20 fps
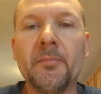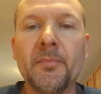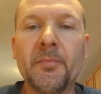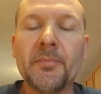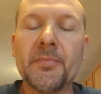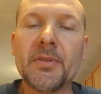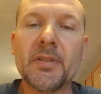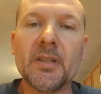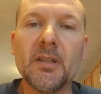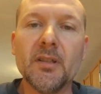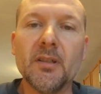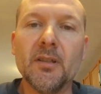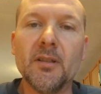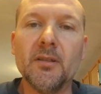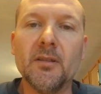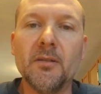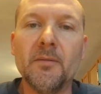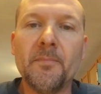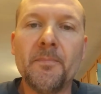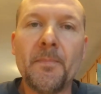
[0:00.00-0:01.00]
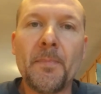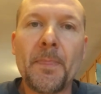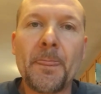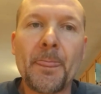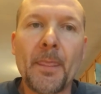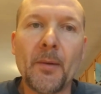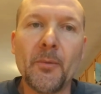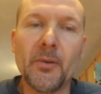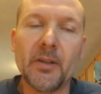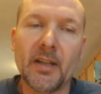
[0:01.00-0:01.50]
So
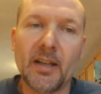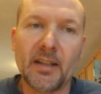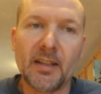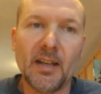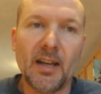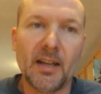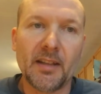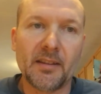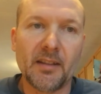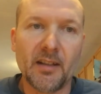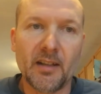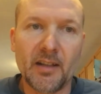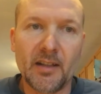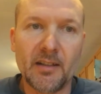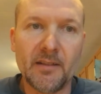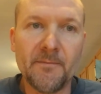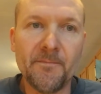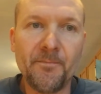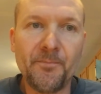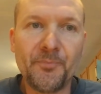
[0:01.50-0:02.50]
when I got there,